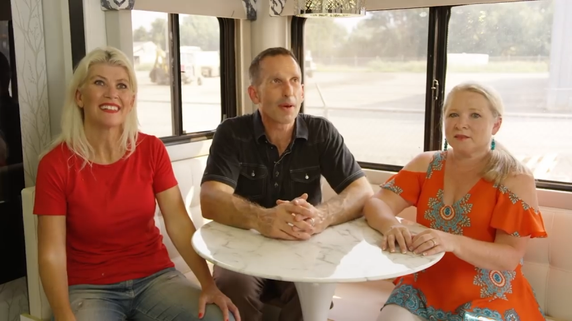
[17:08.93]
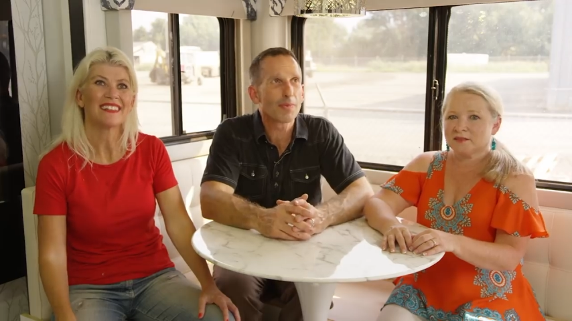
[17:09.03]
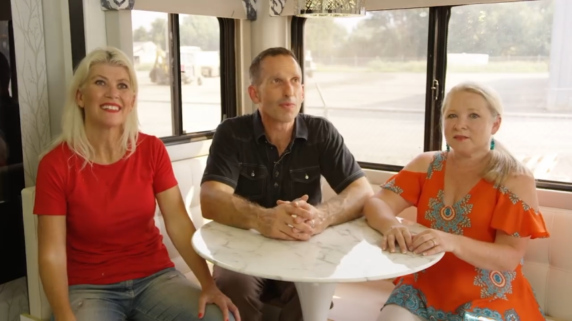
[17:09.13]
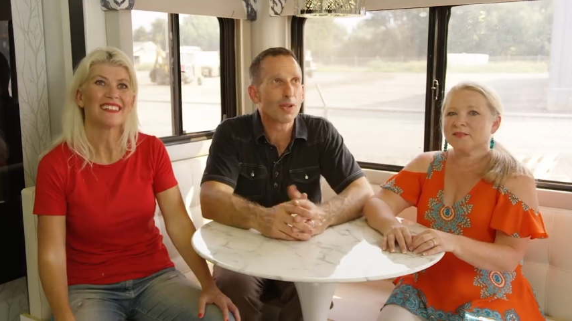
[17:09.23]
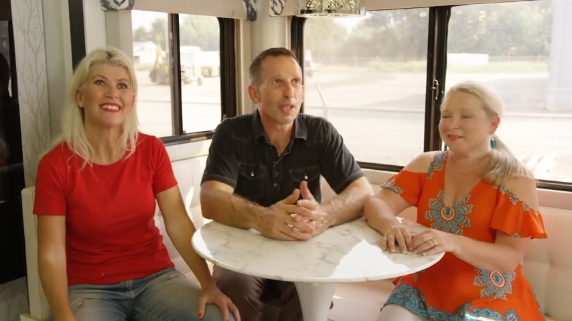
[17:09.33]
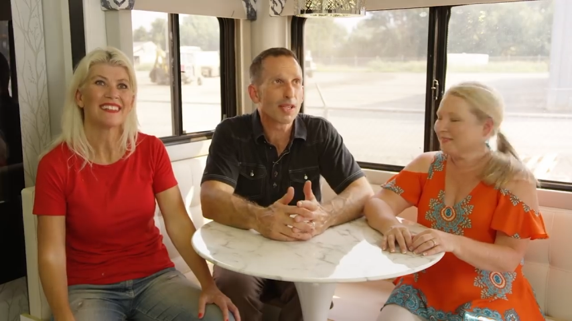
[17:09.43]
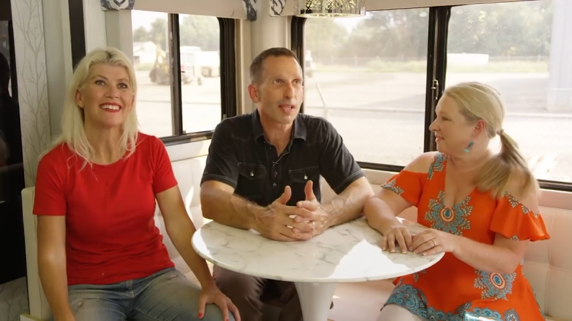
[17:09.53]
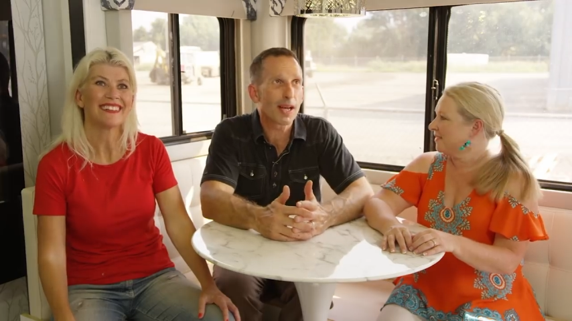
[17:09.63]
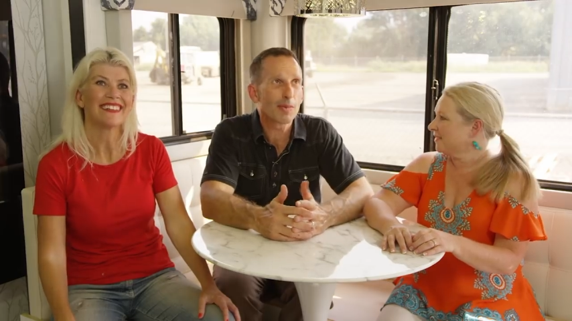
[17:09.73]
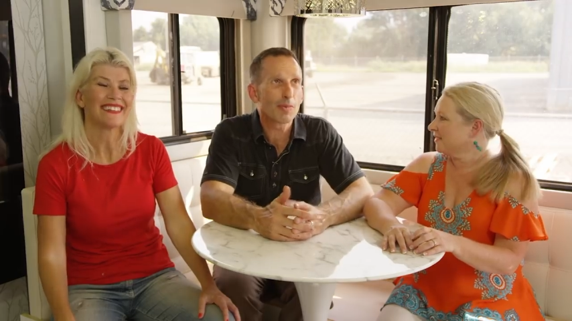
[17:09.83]
Speaker 1: I'm really
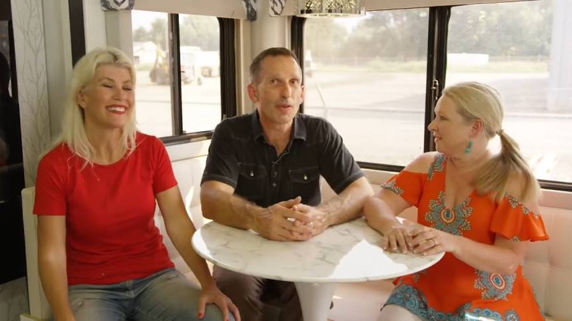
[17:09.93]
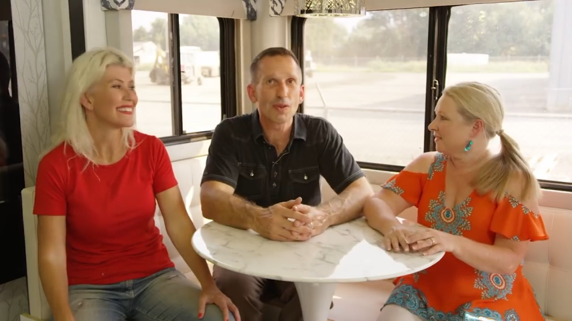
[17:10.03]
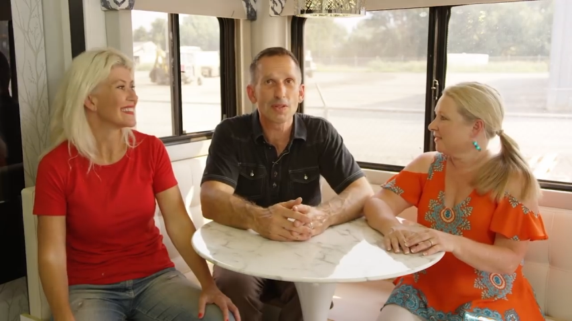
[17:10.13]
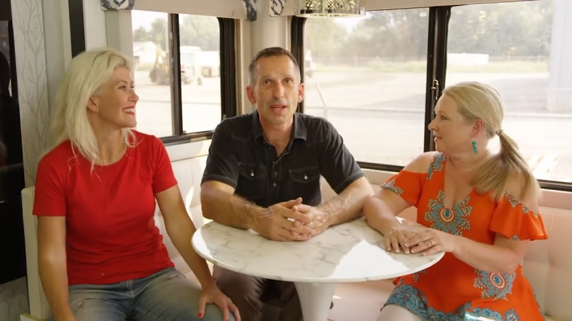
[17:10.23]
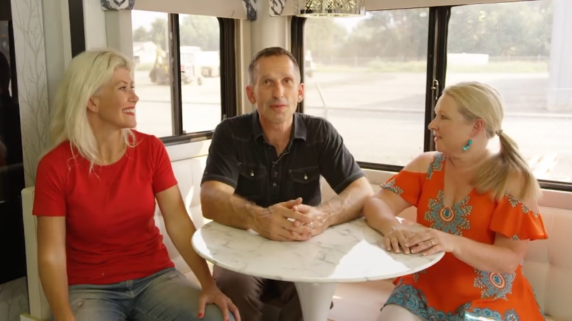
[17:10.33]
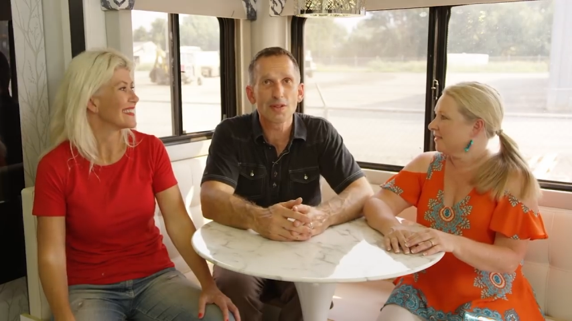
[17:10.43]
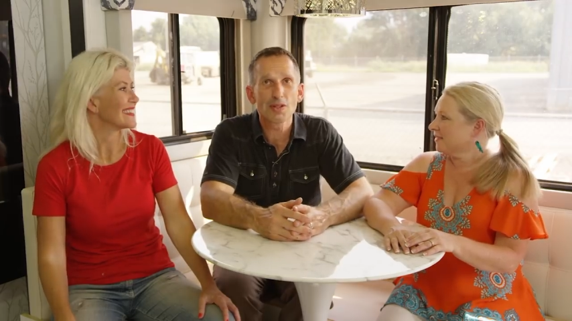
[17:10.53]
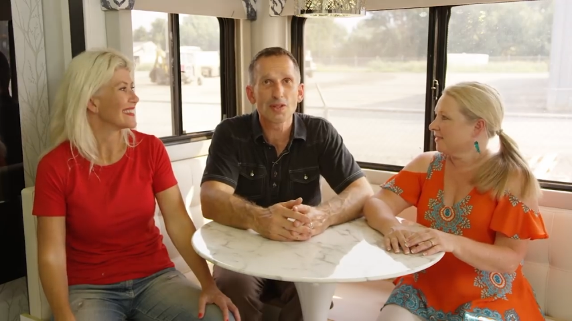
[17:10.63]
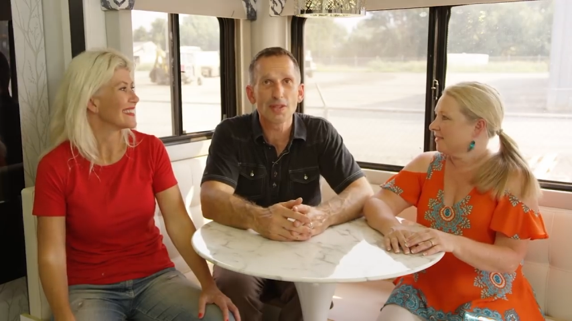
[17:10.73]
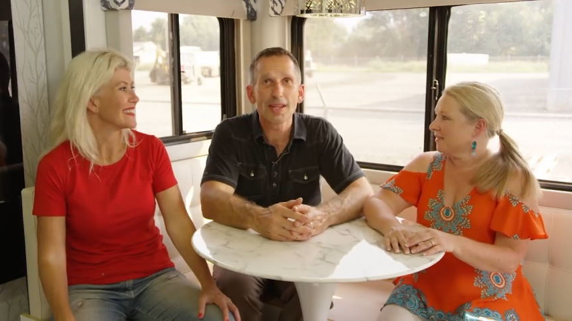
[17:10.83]
excited about putting those light
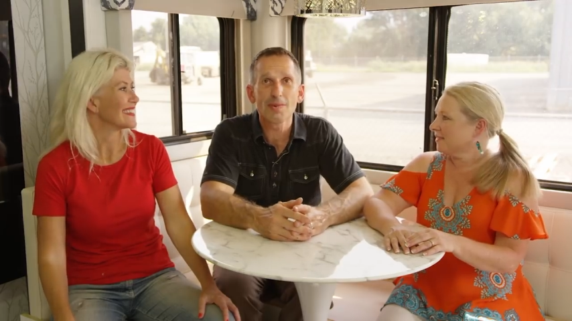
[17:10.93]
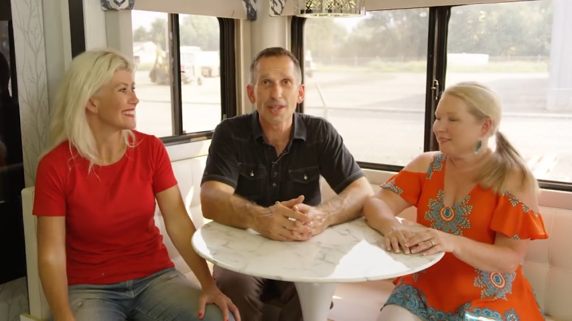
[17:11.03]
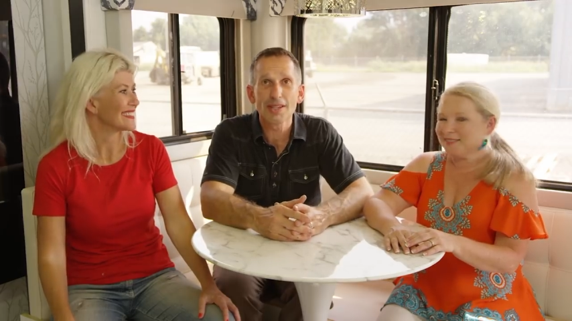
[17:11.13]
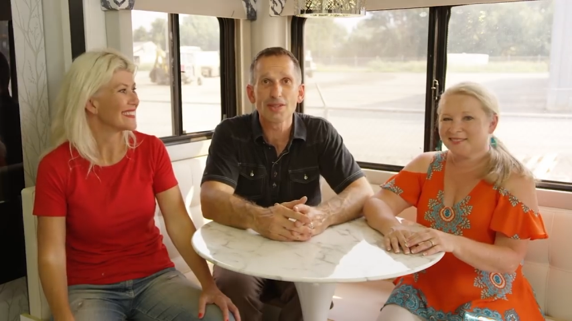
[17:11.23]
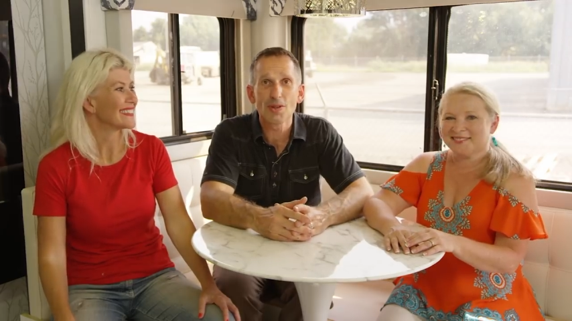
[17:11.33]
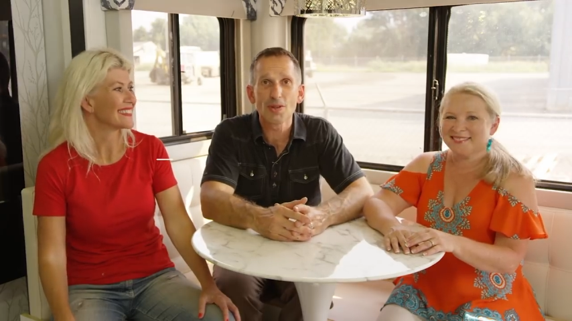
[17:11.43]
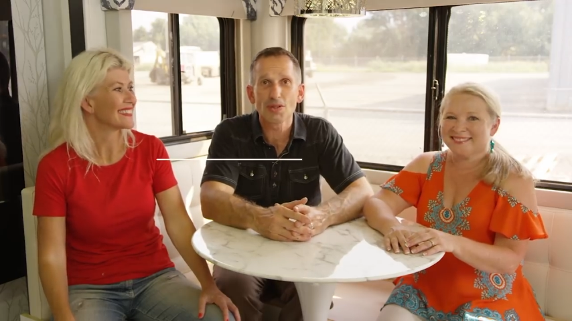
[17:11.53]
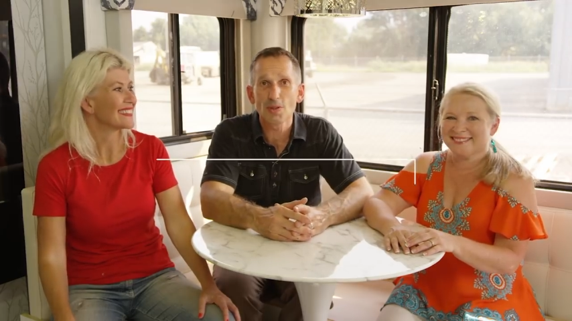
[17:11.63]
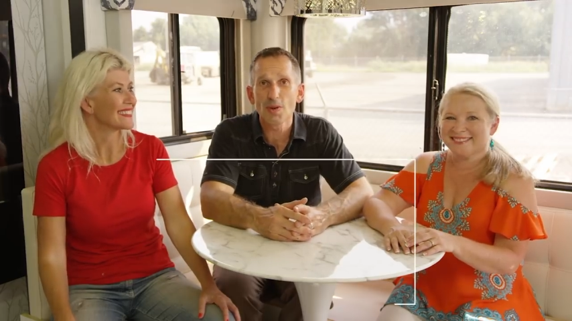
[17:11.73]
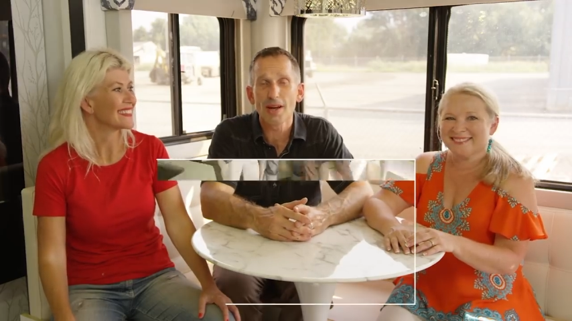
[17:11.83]
fixtures in. We're going to do those
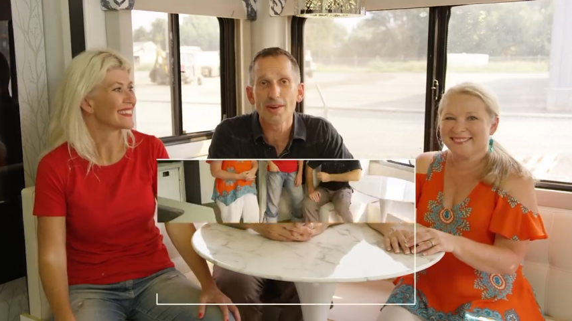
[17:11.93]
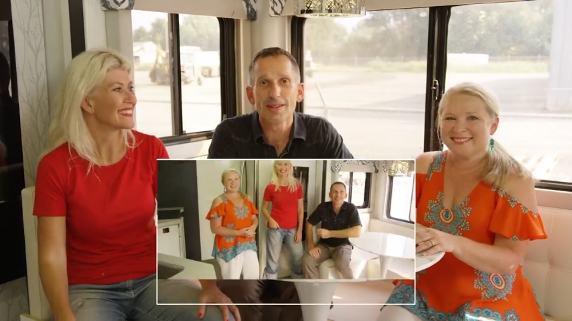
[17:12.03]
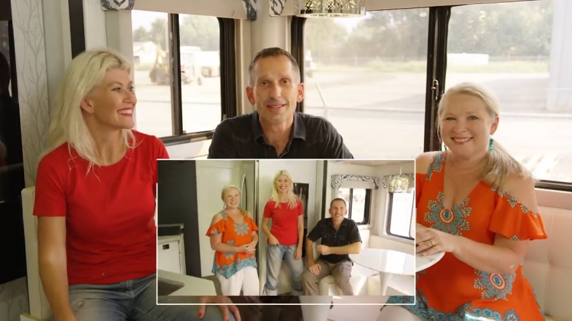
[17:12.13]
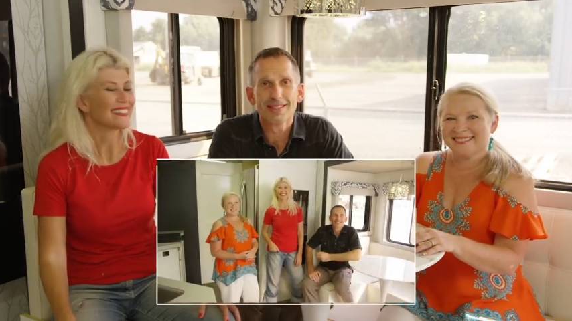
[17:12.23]
throughout.